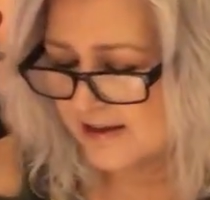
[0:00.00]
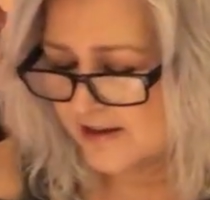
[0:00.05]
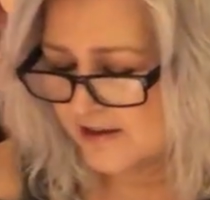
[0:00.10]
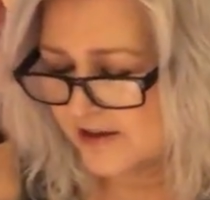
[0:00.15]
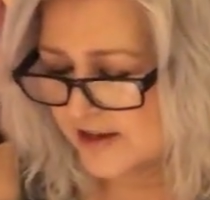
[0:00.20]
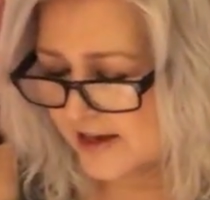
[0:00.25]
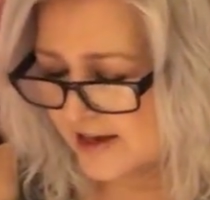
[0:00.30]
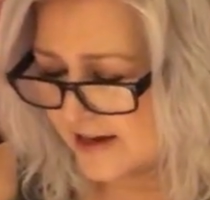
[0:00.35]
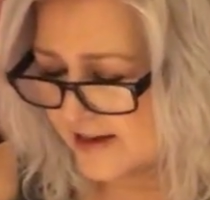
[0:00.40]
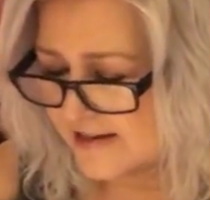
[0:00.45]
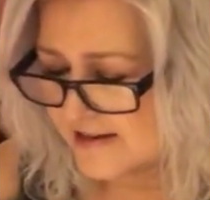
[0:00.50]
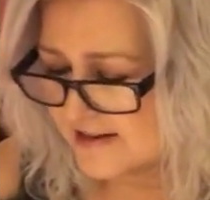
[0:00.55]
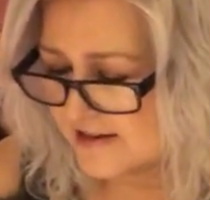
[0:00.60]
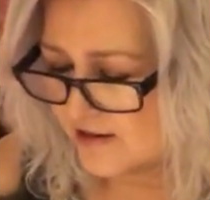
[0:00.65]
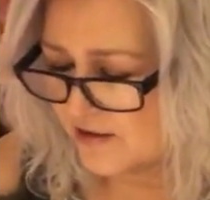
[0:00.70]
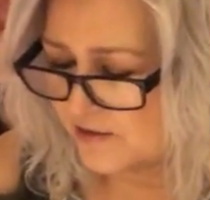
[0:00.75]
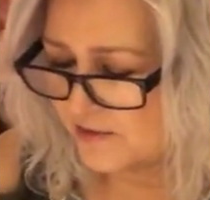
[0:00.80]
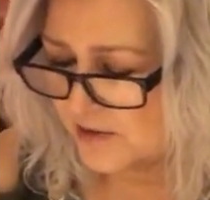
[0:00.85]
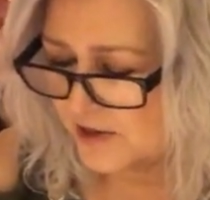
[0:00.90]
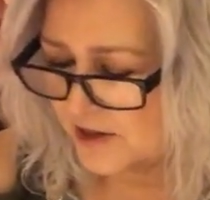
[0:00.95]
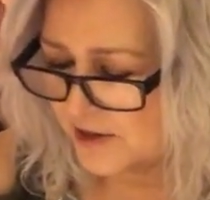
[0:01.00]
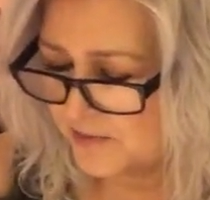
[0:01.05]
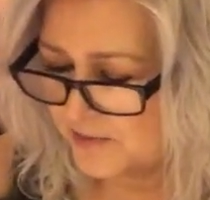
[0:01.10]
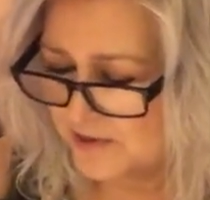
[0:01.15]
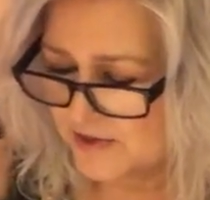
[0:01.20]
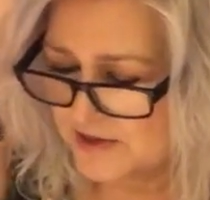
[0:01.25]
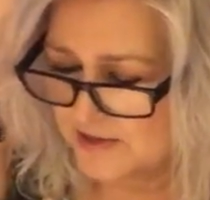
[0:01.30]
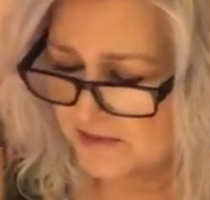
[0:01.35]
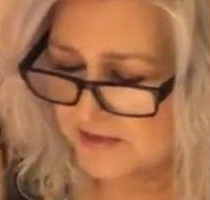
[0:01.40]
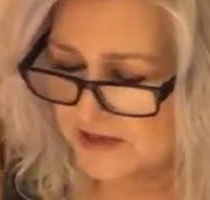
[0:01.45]
Okay, so we're gonna
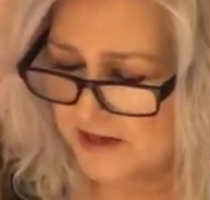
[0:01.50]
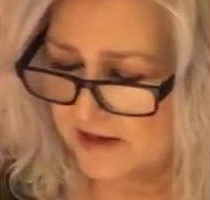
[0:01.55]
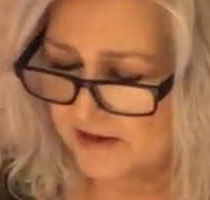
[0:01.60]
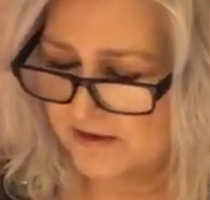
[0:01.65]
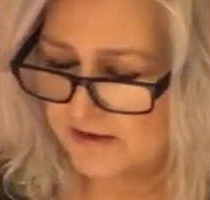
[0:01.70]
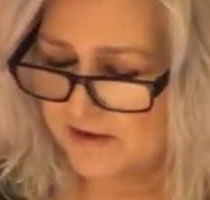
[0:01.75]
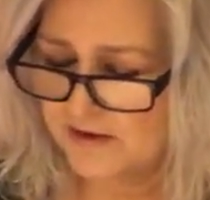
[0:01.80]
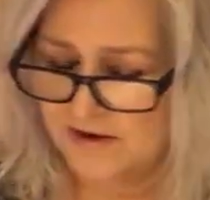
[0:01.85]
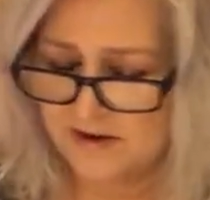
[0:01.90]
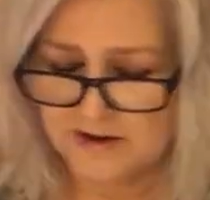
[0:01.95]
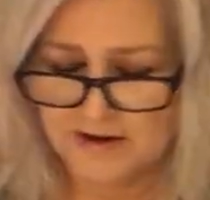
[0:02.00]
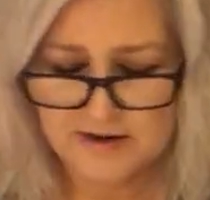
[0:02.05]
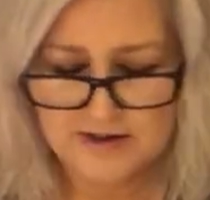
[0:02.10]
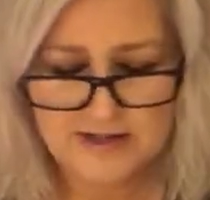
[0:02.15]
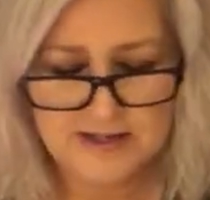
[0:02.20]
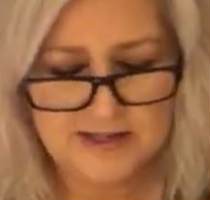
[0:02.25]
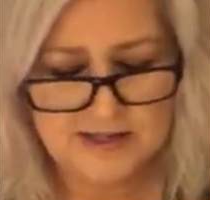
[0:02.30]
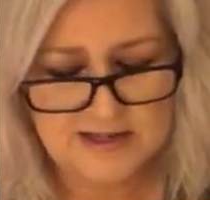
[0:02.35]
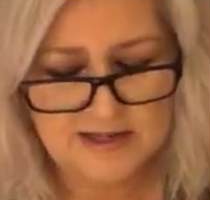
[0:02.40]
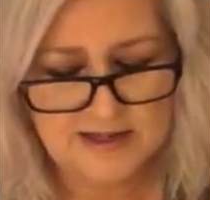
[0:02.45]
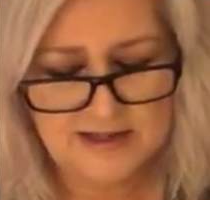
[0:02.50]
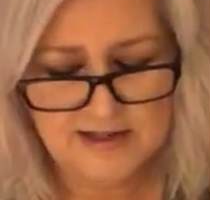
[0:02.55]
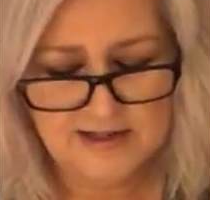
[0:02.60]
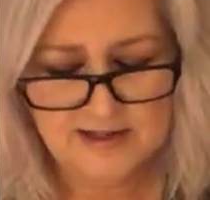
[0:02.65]
pull some tarot cards,